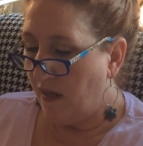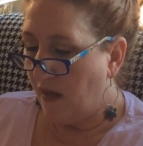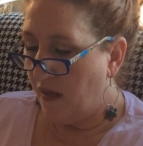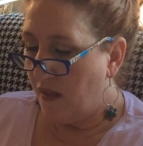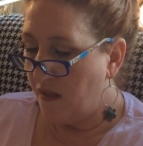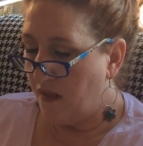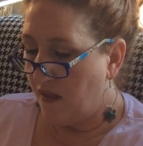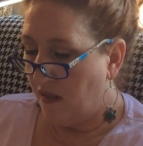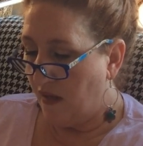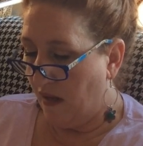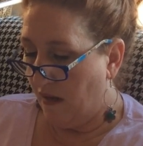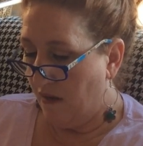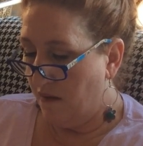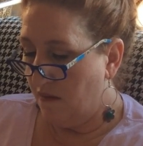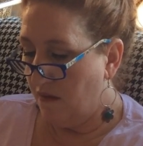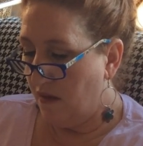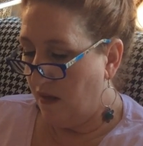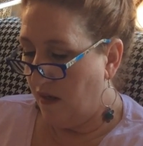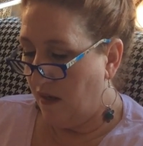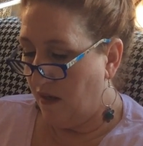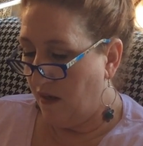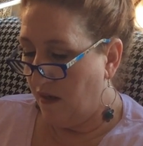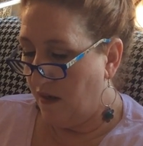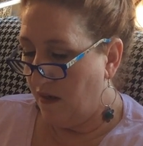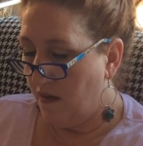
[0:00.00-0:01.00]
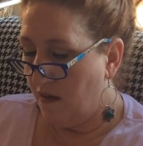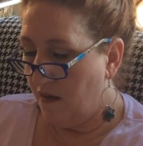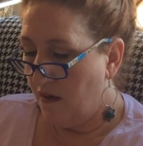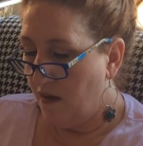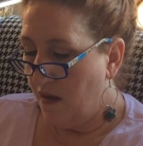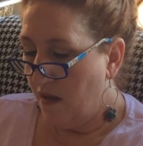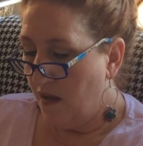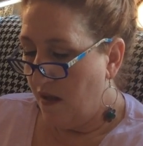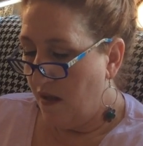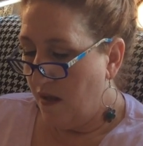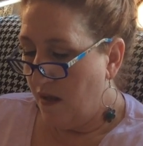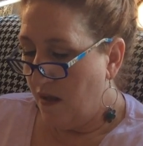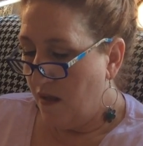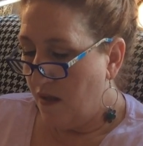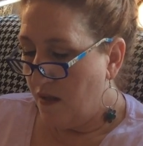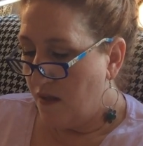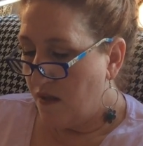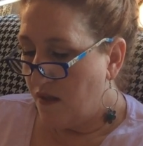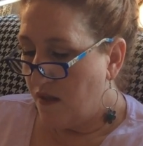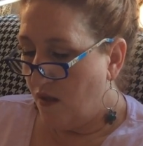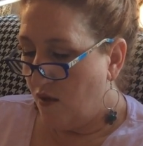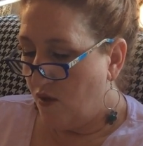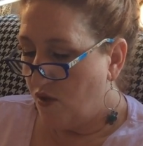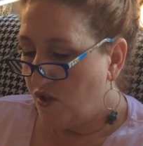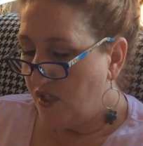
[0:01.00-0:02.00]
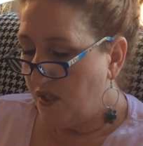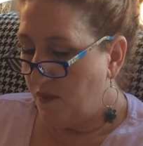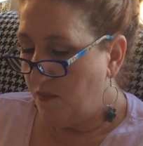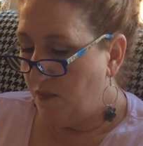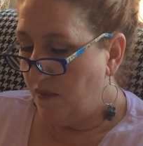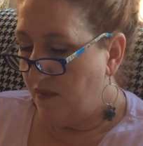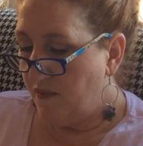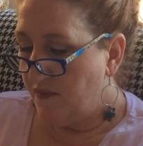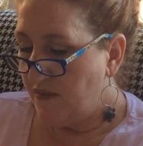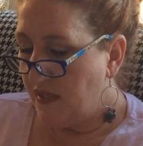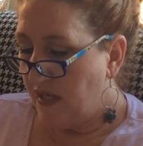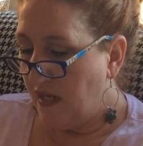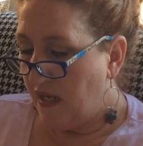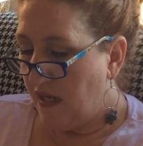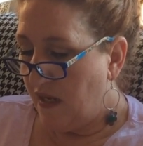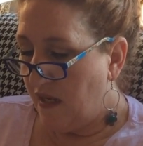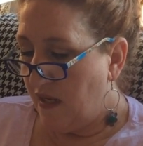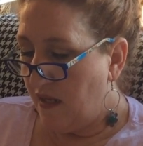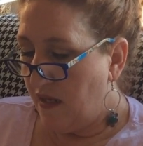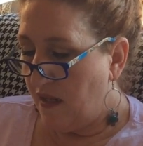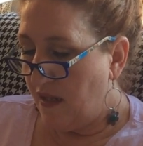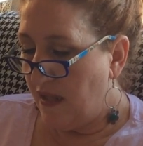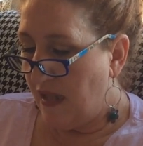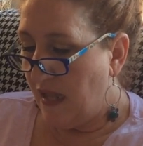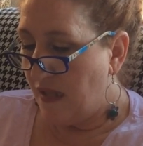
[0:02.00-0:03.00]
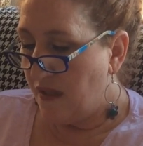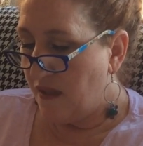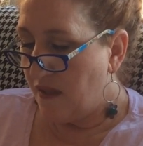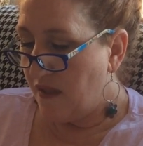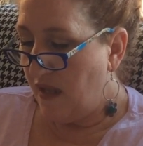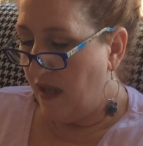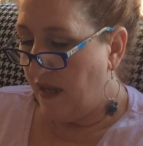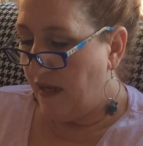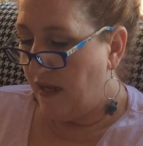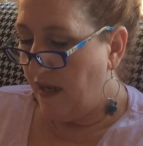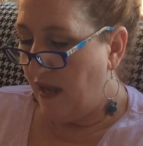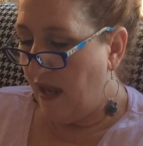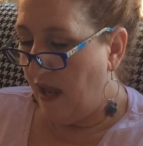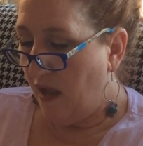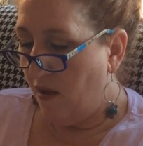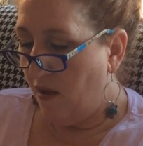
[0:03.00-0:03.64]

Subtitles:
And I said, "I don't care." So she moved in, and that's kind of